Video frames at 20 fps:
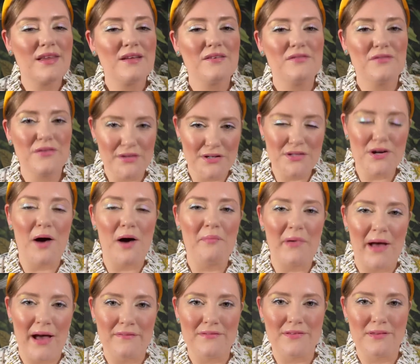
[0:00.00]
for the top
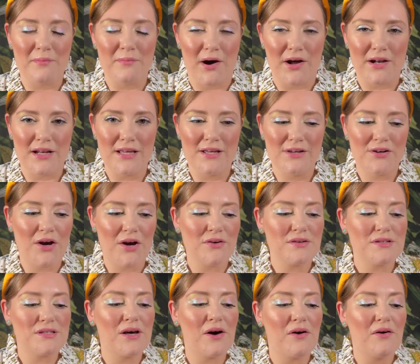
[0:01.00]
half of the body, you know?
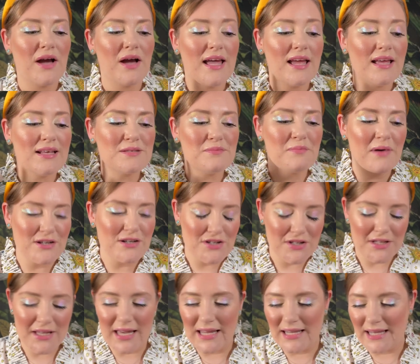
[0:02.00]
So,
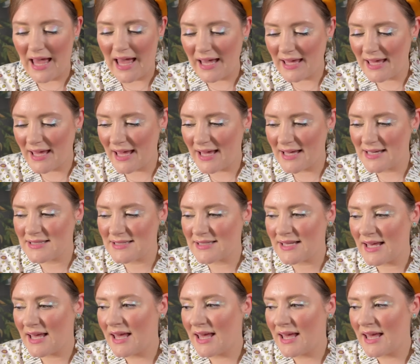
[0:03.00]
especially in that case,